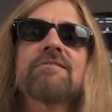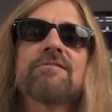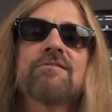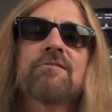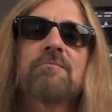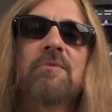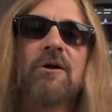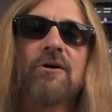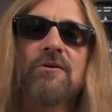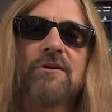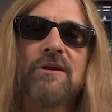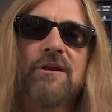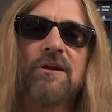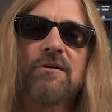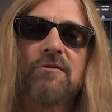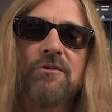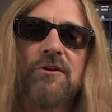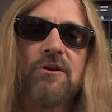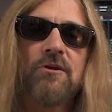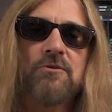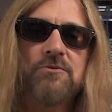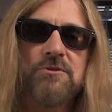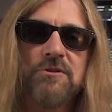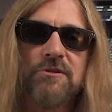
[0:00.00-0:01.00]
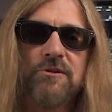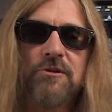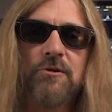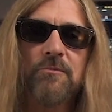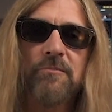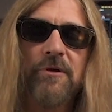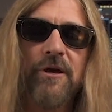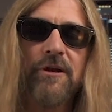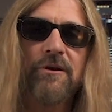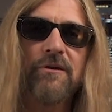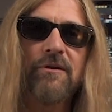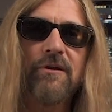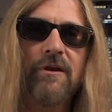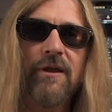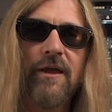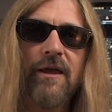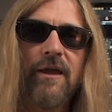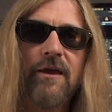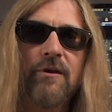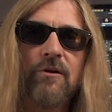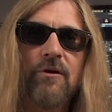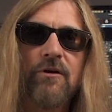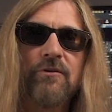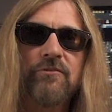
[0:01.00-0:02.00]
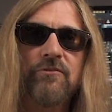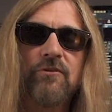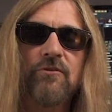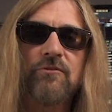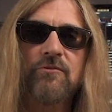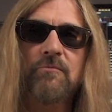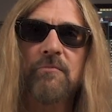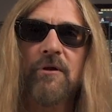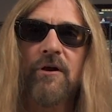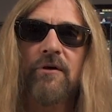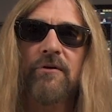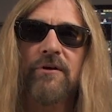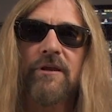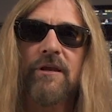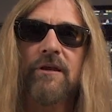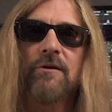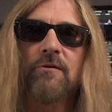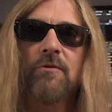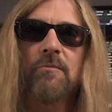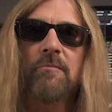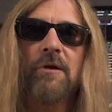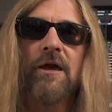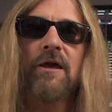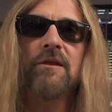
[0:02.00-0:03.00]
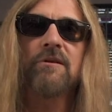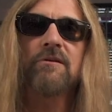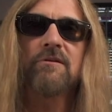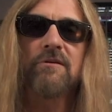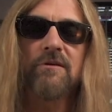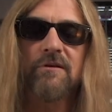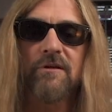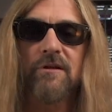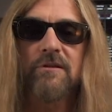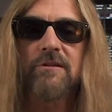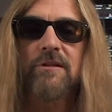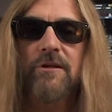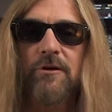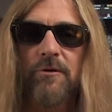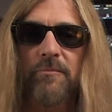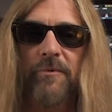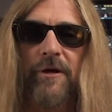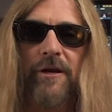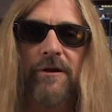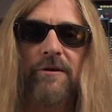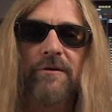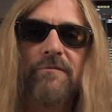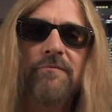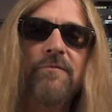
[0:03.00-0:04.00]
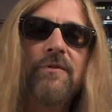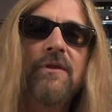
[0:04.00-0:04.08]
to be able to hear the notes a little better, and also to be able to hear the band a little better.